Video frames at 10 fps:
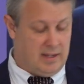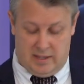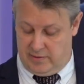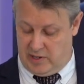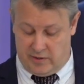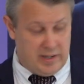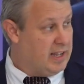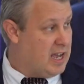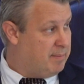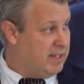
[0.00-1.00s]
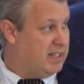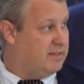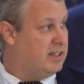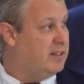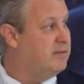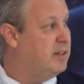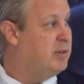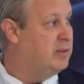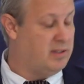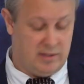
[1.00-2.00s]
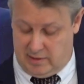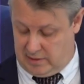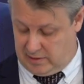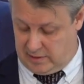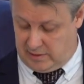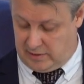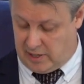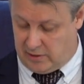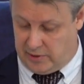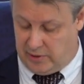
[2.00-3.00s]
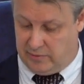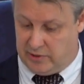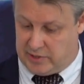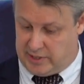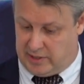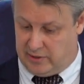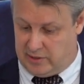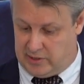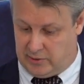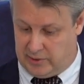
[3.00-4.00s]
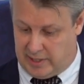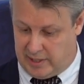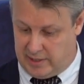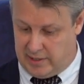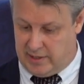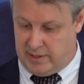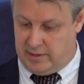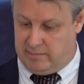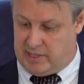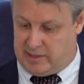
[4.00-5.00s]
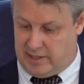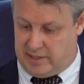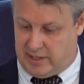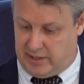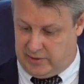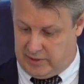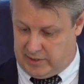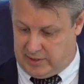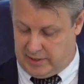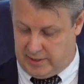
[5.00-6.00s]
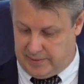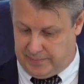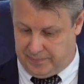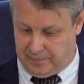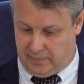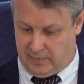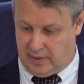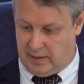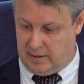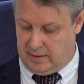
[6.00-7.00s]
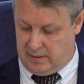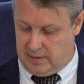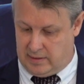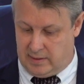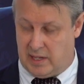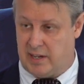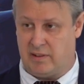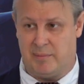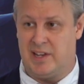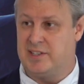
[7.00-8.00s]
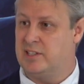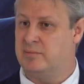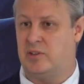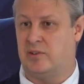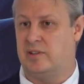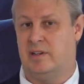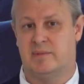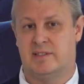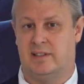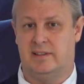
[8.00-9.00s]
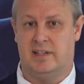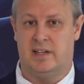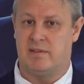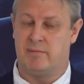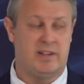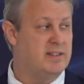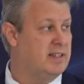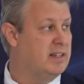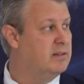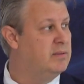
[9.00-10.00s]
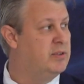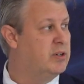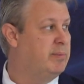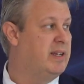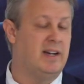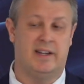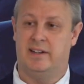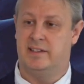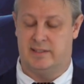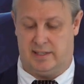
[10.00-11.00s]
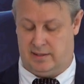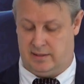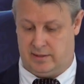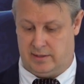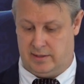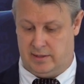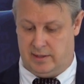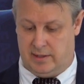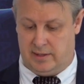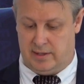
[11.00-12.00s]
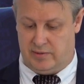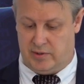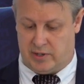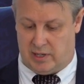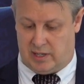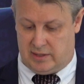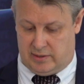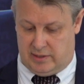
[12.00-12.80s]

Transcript: we are really happy that we put our university also there, besides others. They have amazing programs and they have amazing work behind this, and they work a lot